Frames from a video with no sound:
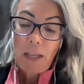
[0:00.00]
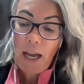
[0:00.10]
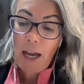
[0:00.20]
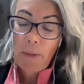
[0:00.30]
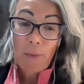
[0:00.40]

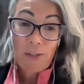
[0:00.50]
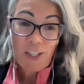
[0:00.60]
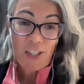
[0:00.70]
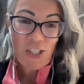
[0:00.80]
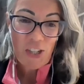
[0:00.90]
I was
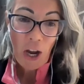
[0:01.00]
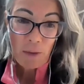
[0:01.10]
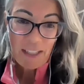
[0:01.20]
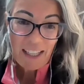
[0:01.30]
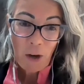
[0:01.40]
a
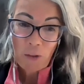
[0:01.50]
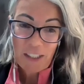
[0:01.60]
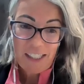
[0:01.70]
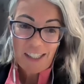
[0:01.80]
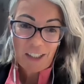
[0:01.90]
snobby
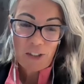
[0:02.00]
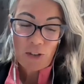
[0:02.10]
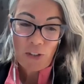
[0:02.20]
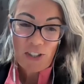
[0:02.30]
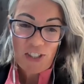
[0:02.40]
holistic
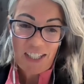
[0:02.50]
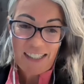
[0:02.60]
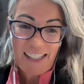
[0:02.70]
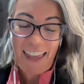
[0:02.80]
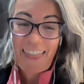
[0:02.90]

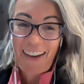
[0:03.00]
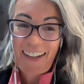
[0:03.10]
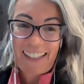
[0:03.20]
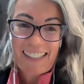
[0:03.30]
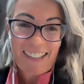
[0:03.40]
nutritionist. I thought
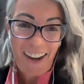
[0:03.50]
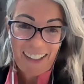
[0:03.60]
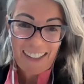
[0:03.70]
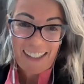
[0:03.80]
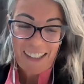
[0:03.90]
I did
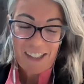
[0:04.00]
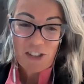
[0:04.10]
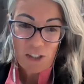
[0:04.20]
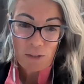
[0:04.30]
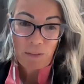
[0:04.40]
not need this
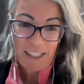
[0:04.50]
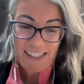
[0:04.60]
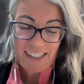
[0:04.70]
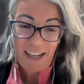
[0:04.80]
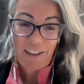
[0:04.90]
Juice
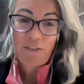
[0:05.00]
Plus stuff.